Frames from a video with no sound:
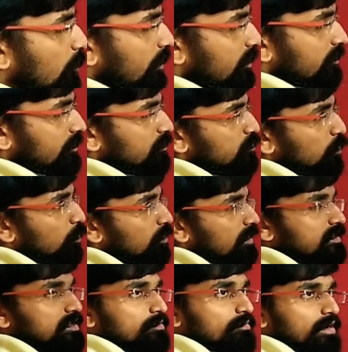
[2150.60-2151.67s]
going to use
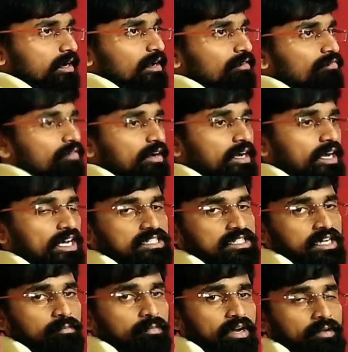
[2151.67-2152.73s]
only sigma f5
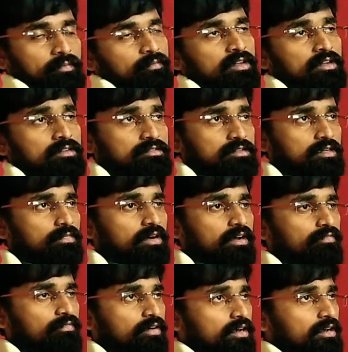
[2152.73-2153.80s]
xi by sigma
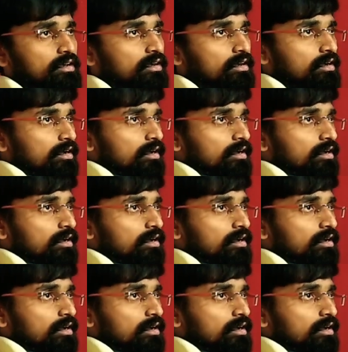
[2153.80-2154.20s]
f5.